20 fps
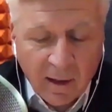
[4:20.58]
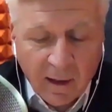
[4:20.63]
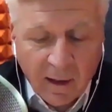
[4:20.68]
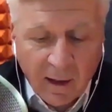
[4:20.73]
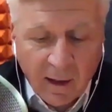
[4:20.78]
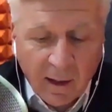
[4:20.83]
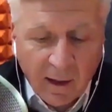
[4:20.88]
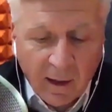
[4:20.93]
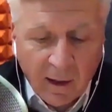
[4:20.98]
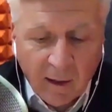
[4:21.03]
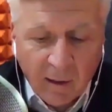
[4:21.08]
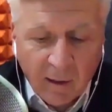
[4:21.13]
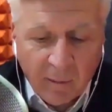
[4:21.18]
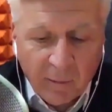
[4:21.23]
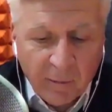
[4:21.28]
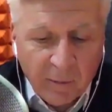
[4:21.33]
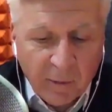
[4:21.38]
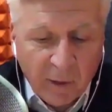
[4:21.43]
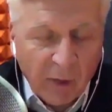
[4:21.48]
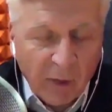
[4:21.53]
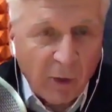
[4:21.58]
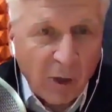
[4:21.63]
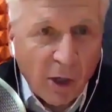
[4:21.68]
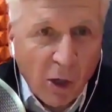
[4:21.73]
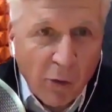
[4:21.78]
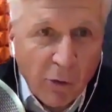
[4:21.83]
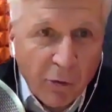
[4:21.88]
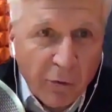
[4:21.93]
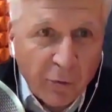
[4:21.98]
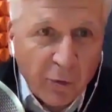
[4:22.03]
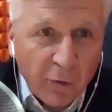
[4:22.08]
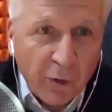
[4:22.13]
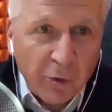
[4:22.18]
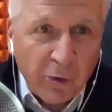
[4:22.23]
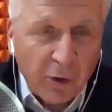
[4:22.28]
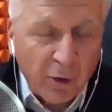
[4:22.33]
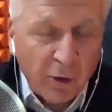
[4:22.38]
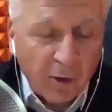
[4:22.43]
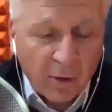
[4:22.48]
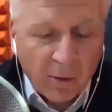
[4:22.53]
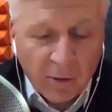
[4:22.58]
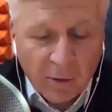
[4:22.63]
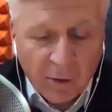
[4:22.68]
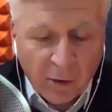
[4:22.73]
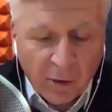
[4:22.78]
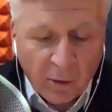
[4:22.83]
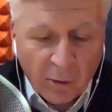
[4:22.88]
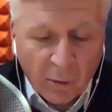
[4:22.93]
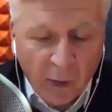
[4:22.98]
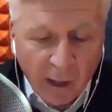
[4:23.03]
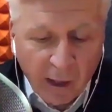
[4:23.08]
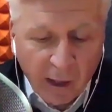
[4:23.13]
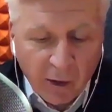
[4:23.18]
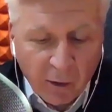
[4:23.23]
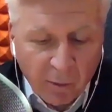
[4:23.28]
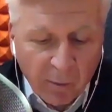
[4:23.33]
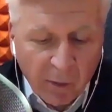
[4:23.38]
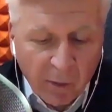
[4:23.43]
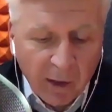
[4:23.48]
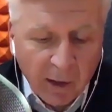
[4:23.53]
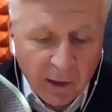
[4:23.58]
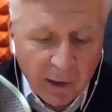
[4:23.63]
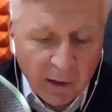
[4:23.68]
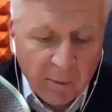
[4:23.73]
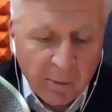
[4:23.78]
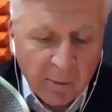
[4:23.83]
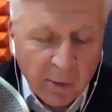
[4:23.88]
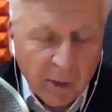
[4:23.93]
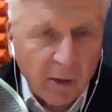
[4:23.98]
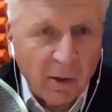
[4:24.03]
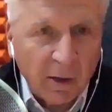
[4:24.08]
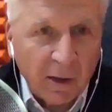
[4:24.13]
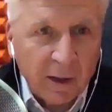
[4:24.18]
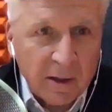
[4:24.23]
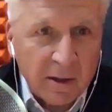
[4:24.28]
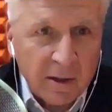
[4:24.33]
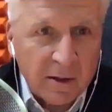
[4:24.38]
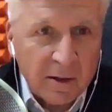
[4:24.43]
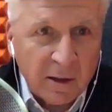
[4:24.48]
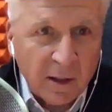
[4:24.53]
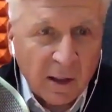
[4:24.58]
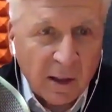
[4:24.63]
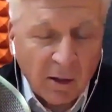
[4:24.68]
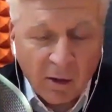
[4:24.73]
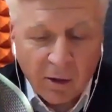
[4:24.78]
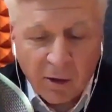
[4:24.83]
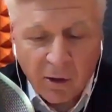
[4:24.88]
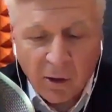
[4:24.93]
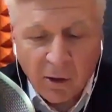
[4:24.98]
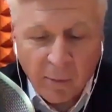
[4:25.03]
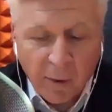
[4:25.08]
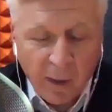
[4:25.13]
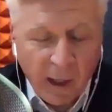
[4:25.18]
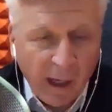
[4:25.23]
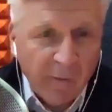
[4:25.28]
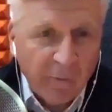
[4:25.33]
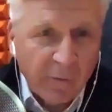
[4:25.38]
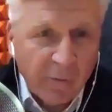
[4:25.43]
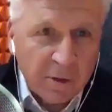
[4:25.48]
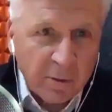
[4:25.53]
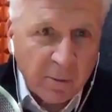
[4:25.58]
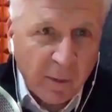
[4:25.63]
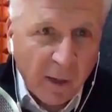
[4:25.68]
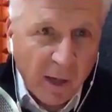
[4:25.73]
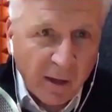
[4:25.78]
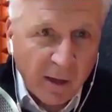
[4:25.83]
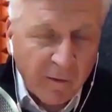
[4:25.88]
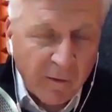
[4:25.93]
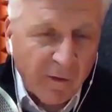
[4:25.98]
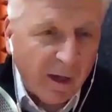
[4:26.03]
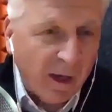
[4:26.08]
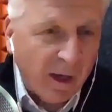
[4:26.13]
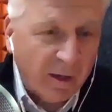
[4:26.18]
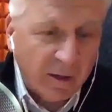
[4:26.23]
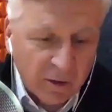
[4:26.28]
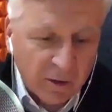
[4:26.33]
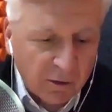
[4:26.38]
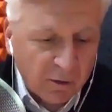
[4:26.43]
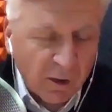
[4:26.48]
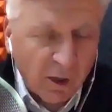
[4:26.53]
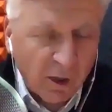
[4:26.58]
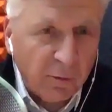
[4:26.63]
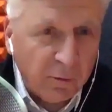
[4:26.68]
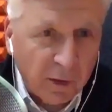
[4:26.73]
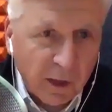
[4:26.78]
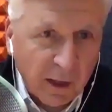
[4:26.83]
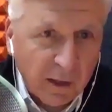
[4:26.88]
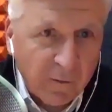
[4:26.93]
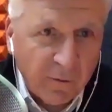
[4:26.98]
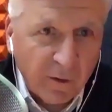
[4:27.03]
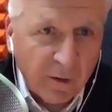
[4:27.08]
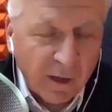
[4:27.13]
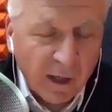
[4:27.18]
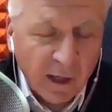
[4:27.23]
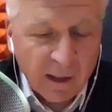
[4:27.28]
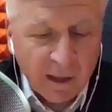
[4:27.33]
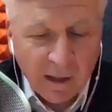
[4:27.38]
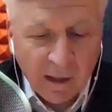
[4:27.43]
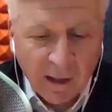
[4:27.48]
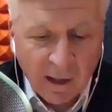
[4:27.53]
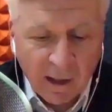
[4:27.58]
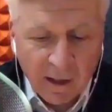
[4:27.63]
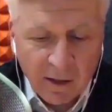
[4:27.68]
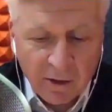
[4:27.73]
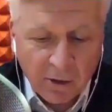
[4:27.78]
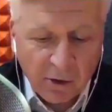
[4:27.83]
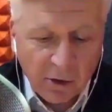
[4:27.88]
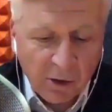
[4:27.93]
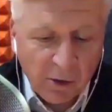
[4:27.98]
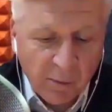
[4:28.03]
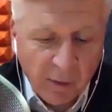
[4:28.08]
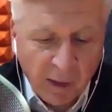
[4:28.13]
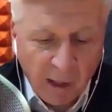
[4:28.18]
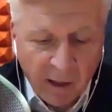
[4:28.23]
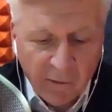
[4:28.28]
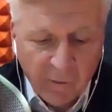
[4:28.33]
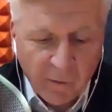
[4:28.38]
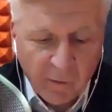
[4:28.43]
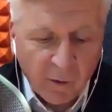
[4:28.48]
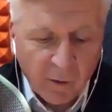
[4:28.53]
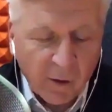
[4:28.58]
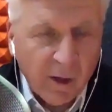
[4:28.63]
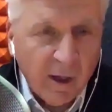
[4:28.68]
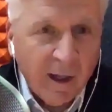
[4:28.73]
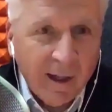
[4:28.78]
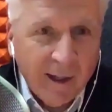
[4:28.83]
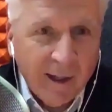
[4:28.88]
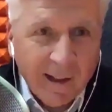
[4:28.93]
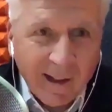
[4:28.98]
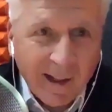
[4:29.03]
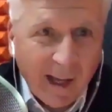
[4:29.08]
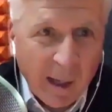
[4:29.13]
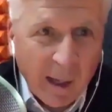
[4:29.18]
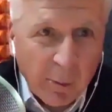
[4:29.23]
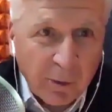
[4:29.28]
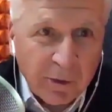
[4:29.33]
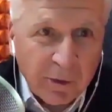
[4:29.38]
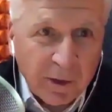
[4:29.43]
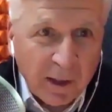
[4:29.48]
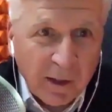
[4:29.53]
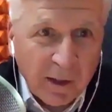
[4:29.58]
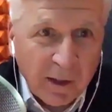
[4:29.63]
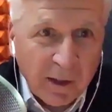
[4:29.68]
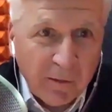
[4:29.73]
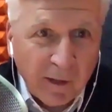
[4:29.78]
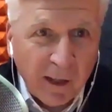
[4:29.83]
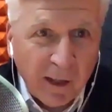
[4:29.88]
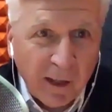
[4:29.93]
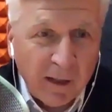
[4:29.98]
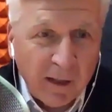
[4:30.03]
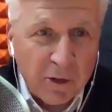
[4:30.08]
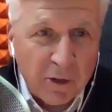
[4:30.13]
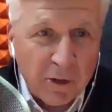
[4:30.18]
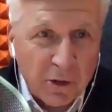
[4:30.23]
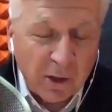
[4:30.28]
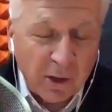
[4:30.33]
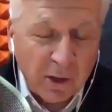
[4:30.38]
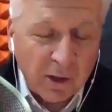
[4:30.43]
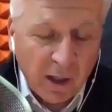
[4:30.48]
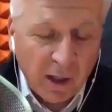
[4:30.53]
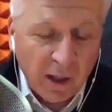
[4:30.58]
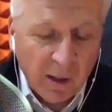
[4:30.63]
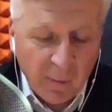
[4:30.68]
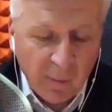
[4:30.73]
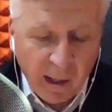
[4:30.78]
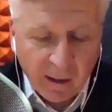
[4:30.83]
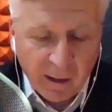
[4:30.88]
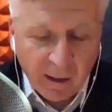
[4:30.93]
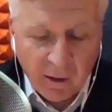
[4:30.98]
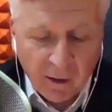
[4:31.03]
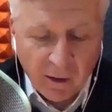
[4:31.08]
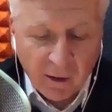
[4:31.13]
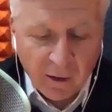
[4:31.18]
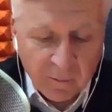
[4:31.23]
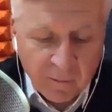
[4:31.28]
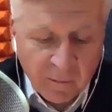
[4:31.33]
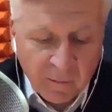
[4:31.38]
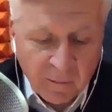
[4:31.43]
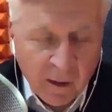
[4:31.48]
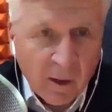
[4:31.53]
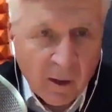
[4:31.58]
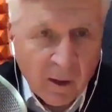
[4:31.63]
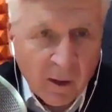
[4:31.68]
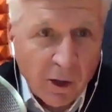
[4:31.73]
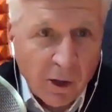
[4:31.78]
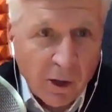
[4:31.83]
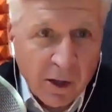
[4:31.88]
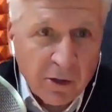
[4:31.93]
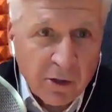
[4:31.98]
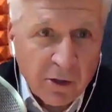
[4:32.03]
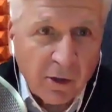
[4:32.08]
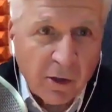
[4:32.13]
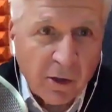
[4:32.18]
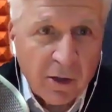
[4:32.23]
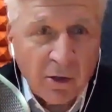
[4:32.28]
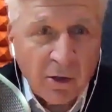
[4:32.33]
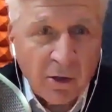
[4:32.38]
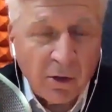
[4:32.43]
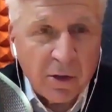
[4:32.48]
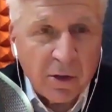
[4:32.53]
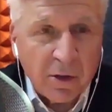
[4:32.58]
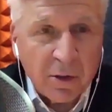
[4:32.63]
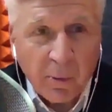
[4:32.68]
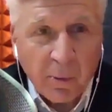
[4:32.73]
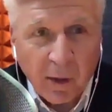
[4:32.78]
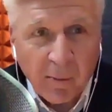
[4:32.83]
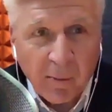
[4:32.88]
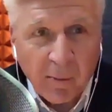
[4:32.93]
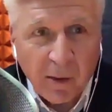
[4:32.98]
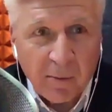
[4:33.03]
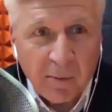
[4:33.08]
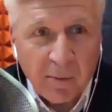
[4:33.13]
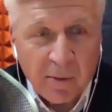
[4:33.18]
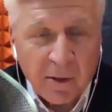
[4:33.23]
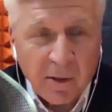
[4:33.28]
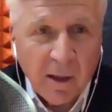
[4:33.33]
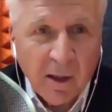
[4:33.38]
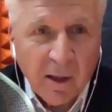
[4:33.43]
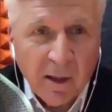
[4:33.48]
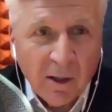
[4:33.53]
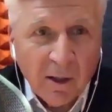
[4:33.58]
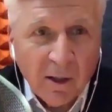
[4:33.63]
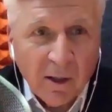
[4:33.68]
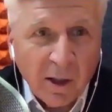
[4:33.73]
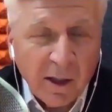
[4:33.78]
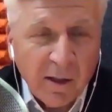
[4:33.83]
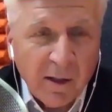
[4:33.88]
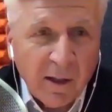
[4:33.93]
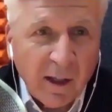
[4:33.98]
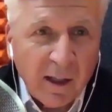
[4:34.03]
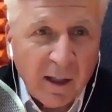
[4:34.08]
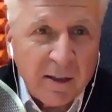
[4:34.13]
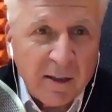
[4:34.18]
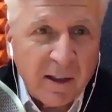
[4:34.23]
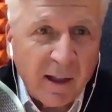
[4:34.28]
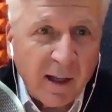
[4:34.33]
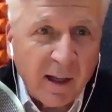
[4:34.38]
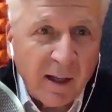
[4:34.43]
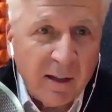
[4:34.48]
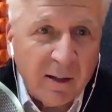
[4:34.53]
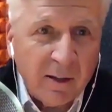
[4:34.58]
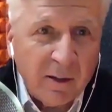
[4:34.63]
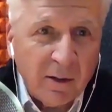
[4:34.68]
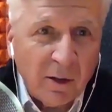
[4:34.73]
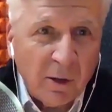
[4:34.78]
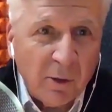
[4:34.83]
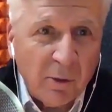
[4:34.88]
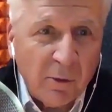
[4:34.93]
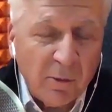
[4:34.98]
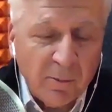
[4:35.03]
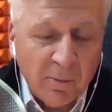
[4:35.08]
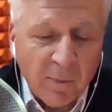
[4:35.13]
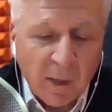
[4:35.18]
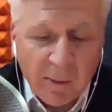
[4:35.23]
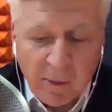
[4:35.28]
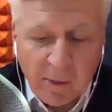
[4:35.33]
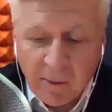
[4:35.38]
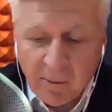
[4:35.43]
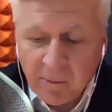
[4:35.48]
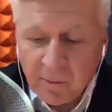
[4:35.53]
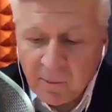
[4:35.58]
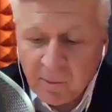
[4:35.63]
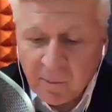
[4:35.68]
go through your regular monthly billings and see, are you paying for Spotify that you don't need for 90 days? Are you paying for cable TV that you could cut back on? Look at your insurance premiums. Look at things that you maybe